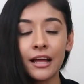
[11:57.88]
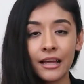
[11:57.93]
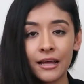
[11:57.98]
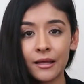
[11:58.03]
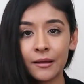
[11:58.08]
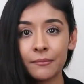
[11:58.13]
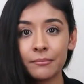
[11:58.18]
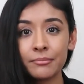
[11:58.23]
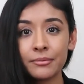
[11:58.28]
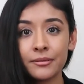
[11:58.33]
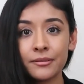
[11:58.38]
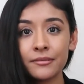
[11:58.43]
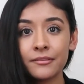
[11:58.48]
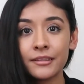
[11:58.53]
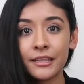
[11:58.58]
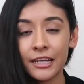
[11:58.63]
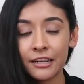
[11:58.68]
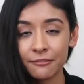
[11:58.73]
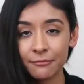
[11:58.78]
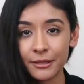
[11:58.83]
app
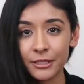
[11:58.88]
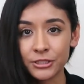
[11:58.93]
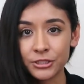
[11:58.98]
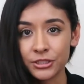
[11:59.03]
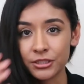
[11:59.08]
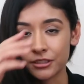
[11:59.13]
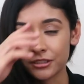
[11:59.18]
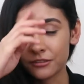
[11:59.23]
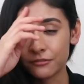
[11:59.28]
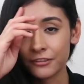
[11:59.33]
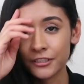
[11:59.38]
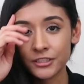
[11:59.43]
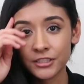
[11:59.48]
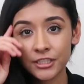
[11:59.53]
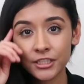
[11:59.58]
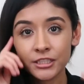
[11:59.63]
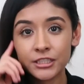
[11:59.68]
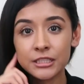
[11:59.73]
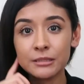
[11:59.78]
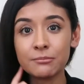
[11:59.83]
that I've mentioned,
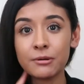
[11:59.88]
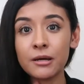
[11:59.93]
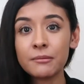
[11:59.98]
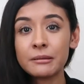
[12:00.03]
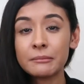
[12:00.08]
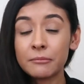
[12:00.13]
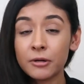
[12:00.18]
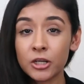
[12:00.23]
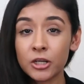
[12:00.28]
Vinted, Depop, and